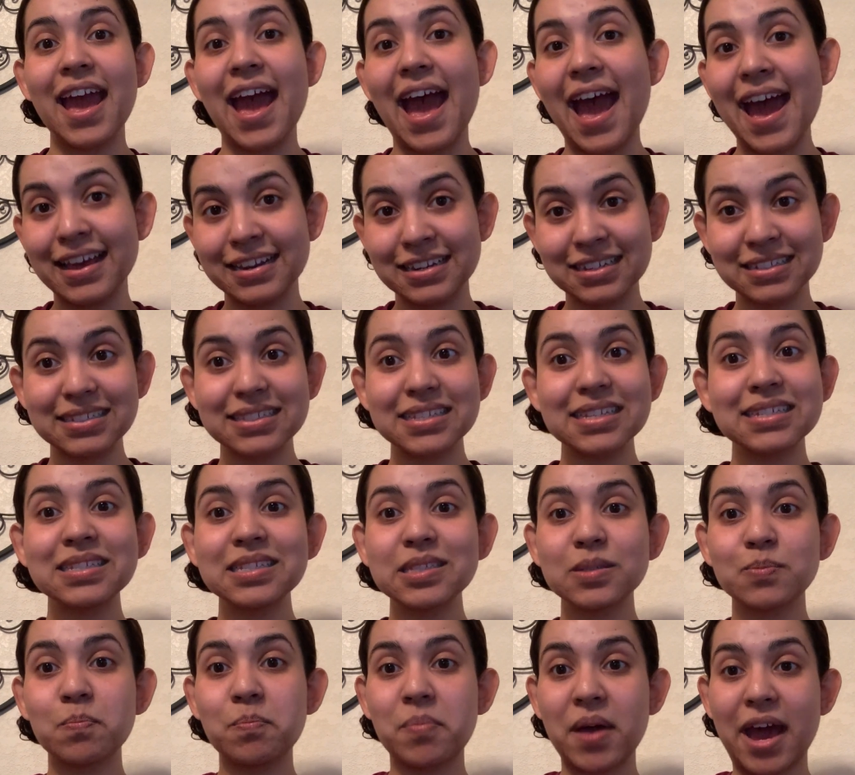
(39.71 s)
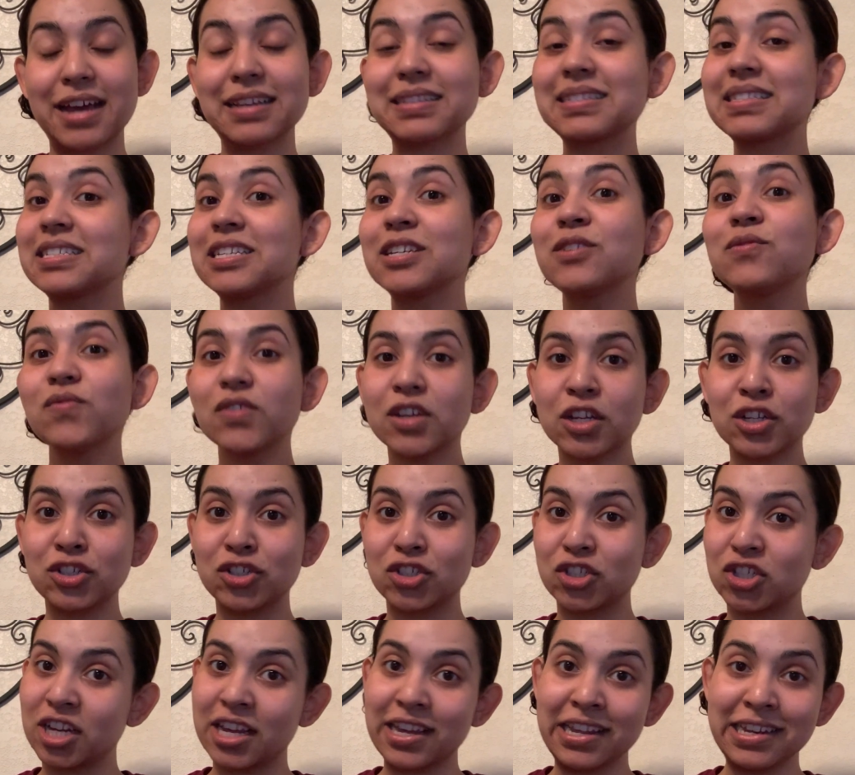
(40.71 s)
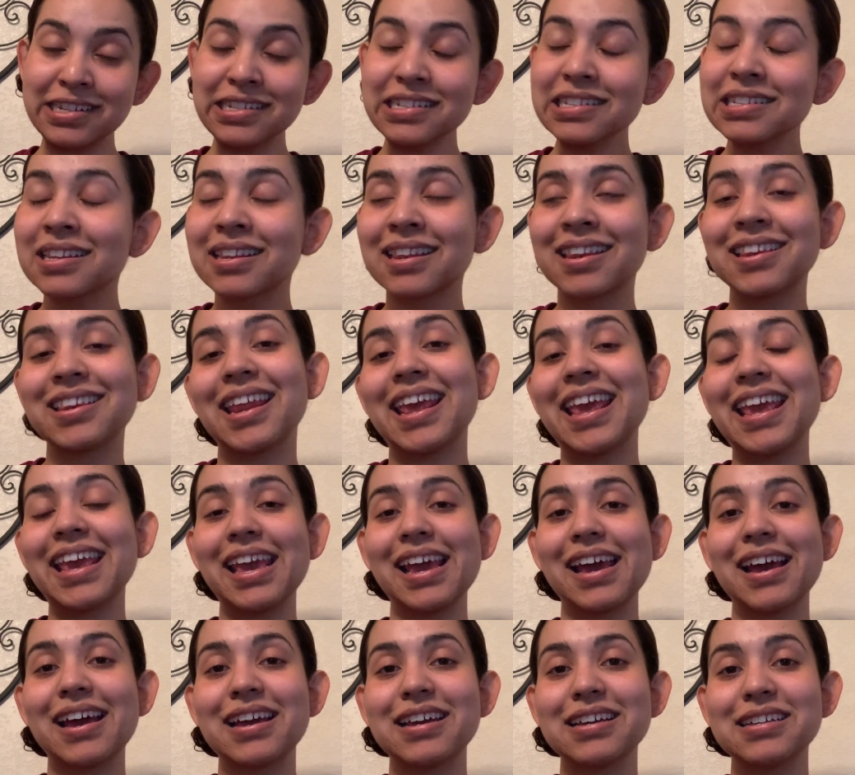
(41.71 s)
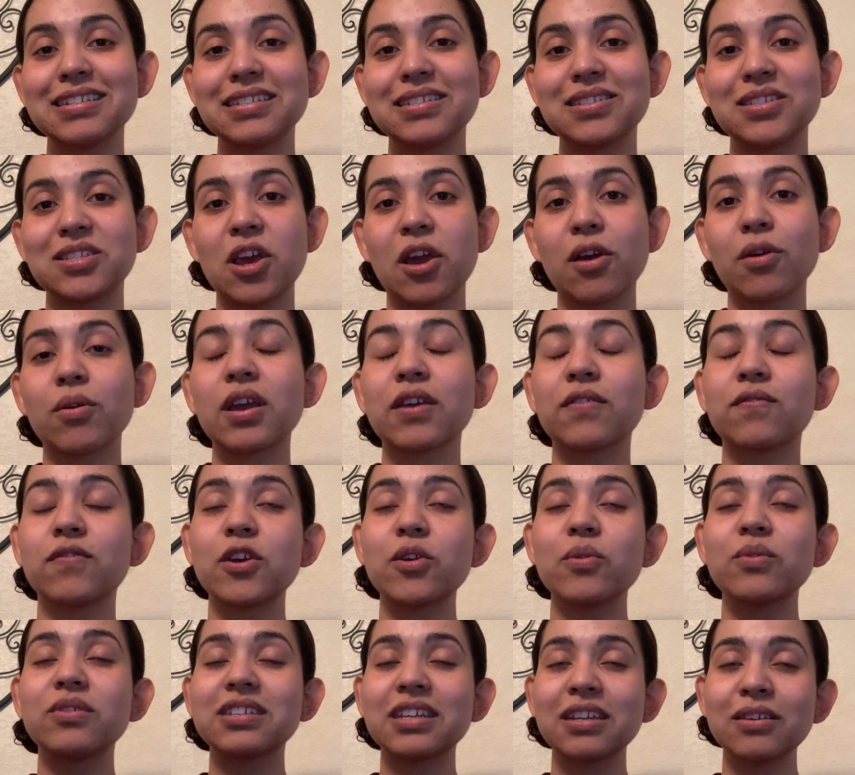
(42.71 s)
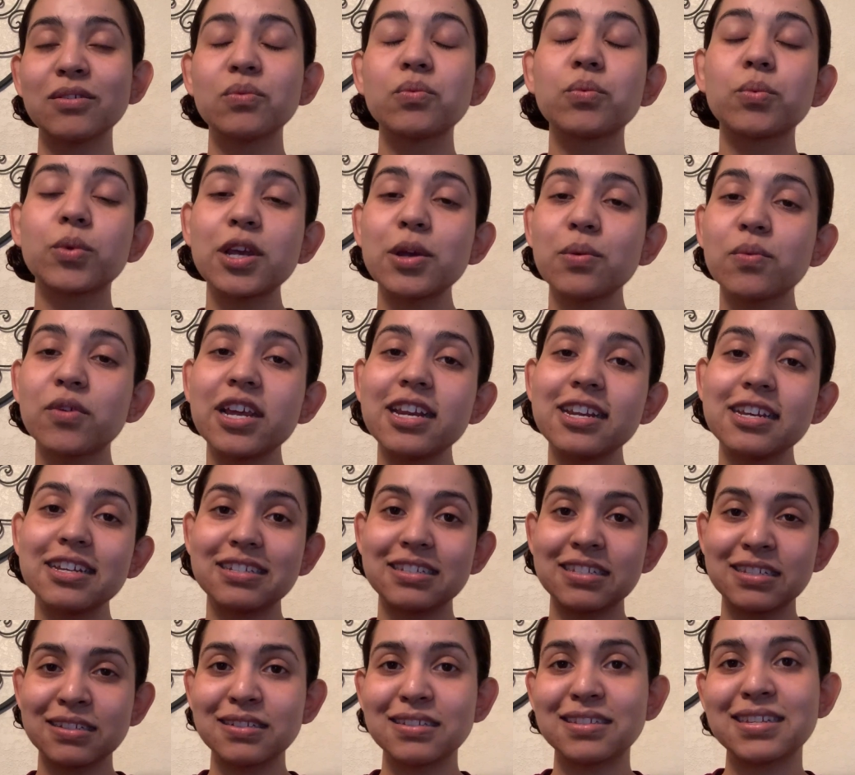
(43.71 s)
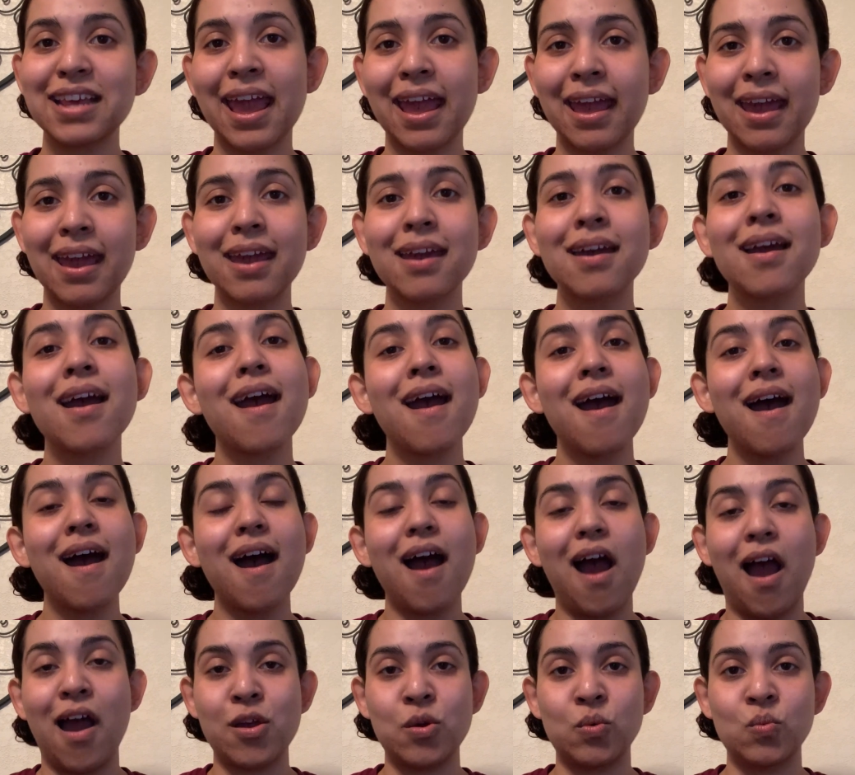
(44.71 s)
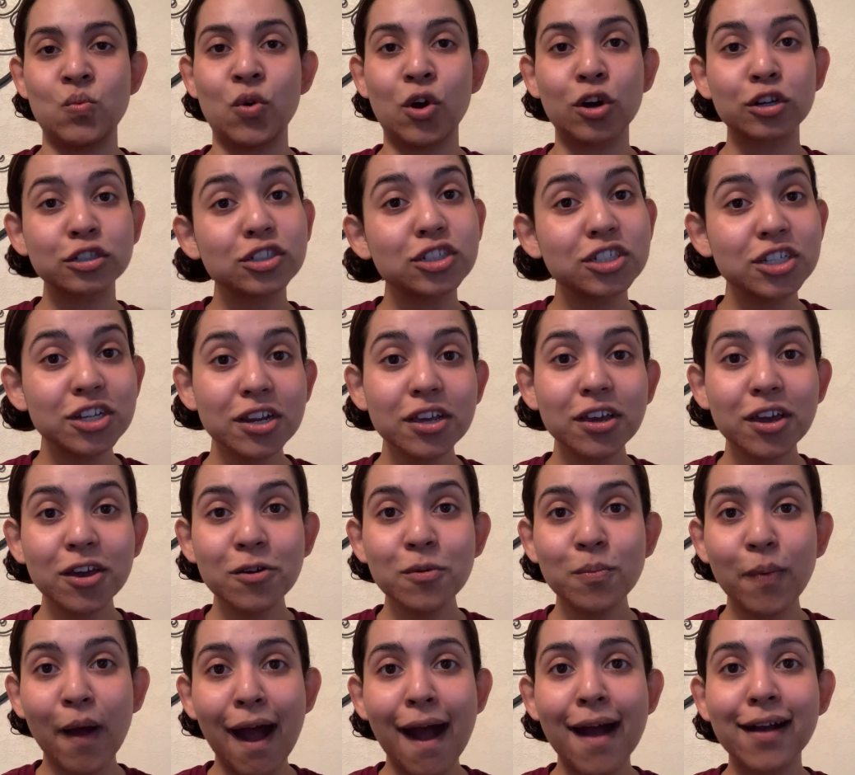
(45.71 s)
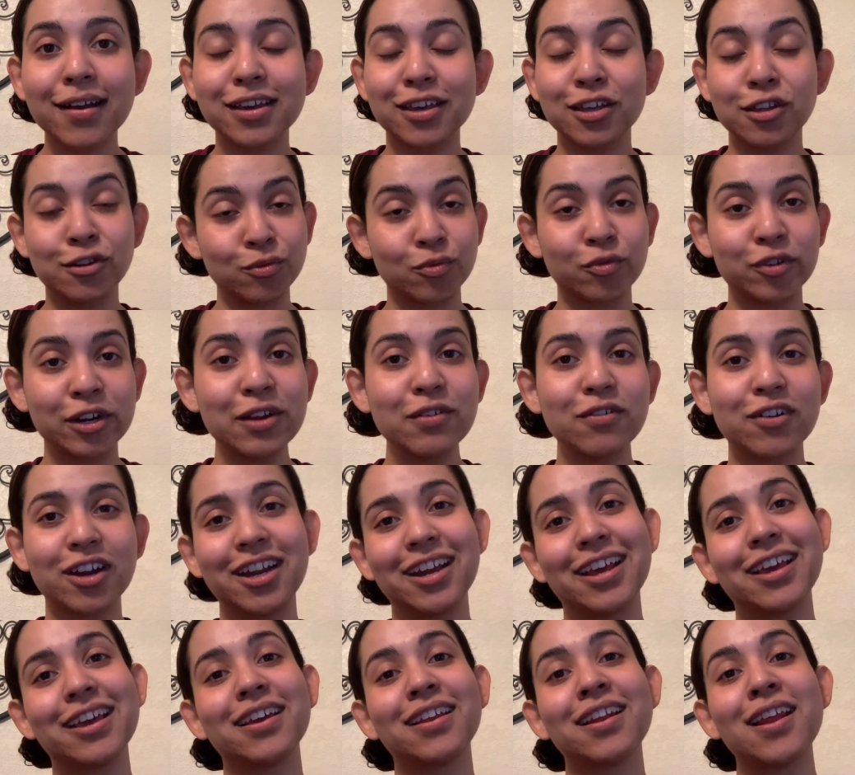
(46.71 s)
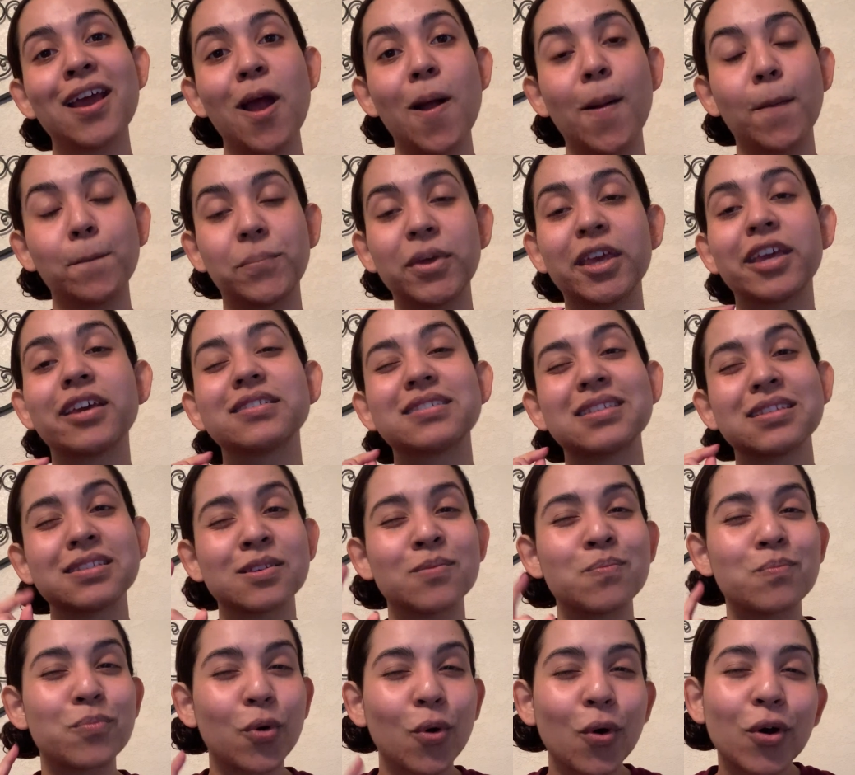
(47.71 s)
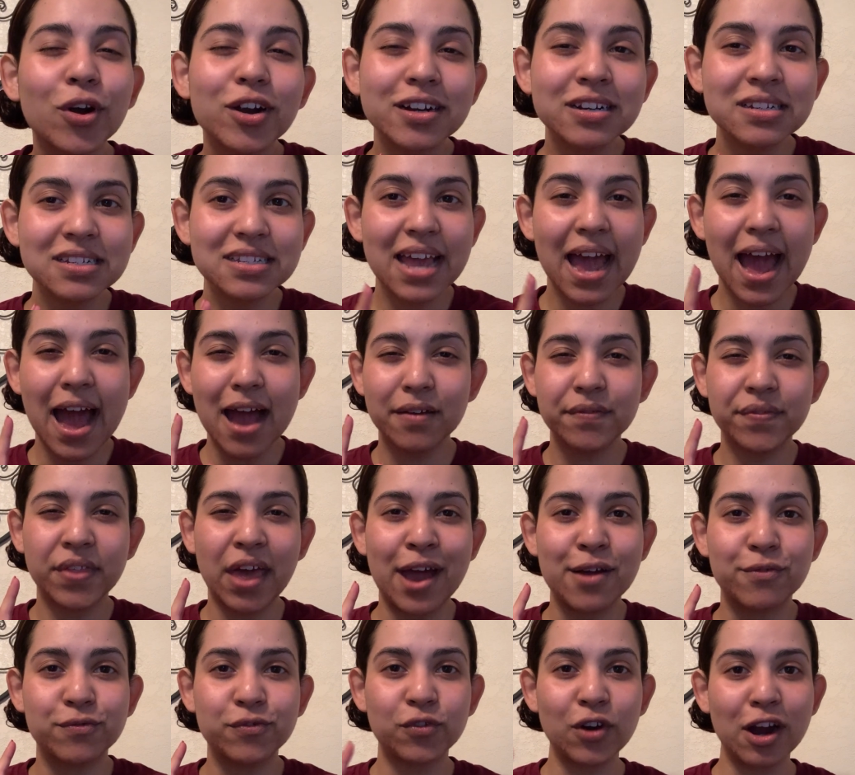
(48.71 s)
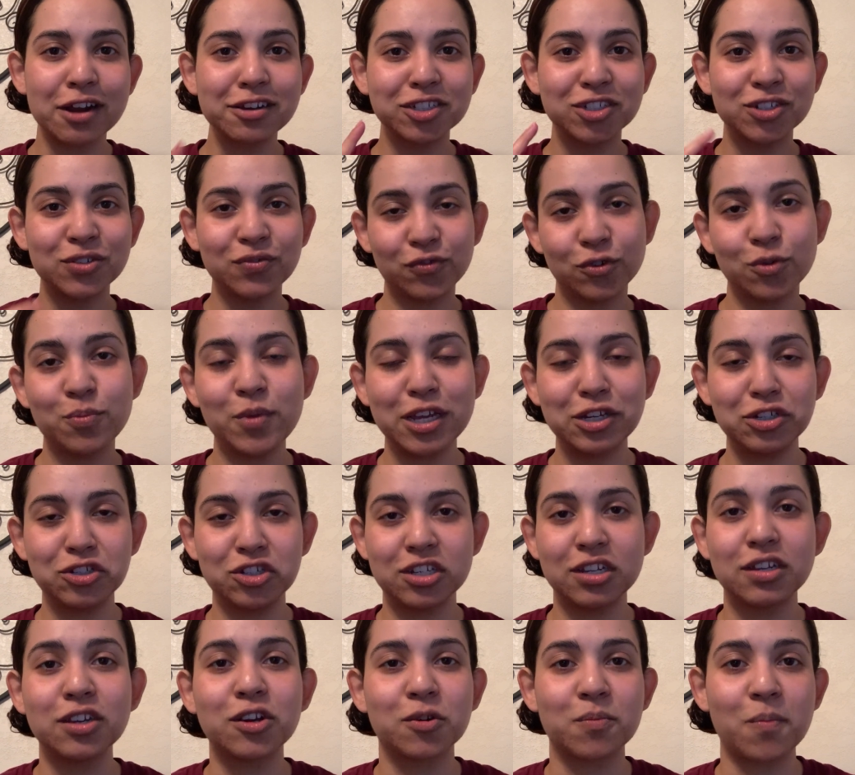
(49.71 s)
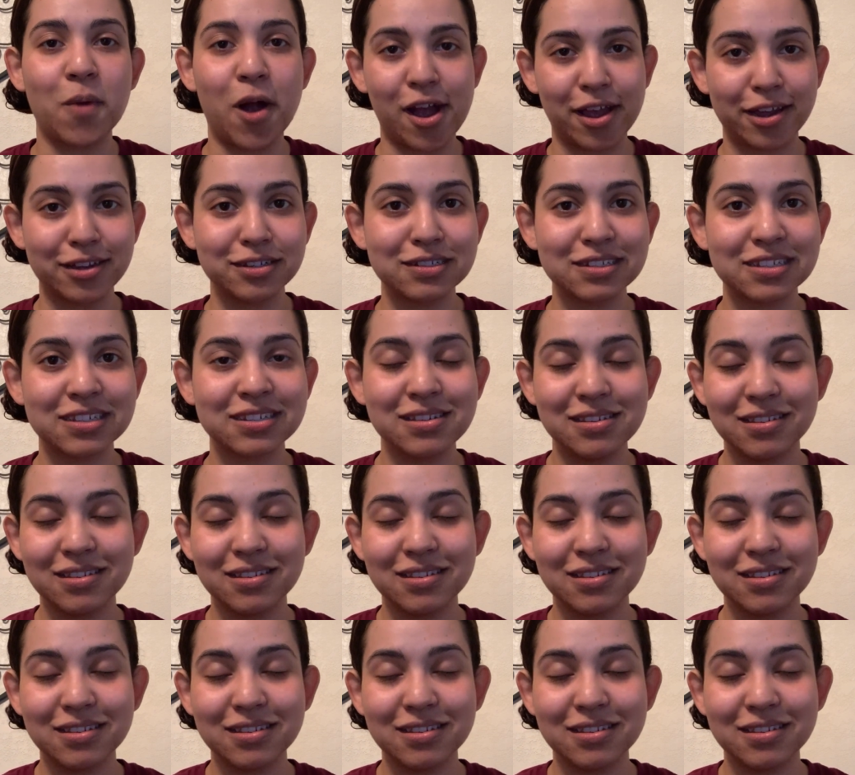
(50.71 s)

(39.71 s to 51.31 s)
Edison's best invention. And so if you didn't reread it today, I want you to go back and reread it because it's important to have that fresh information in your mind.